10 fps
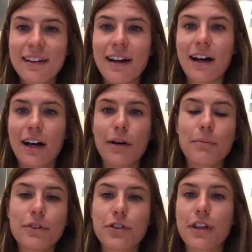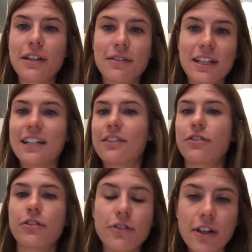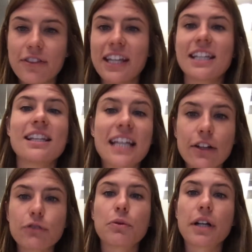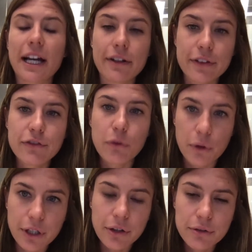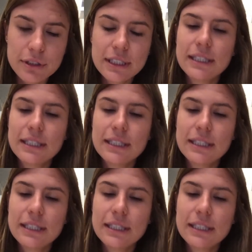so that it's not taking the guesswork out of it for you.